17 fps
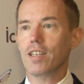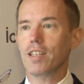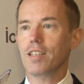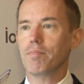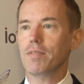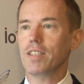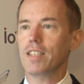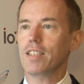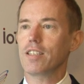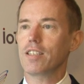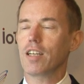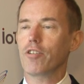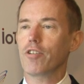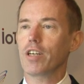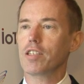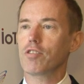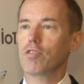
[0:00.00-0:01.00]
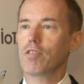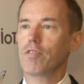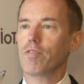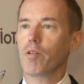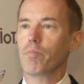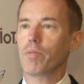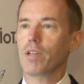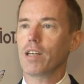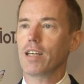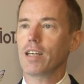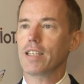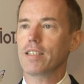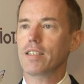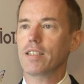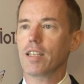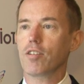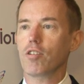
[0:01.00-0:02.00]
I'm the Director of
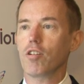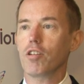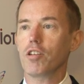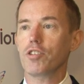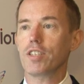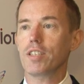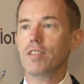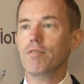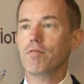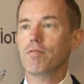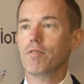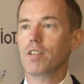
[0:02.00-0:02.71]
Applied Technology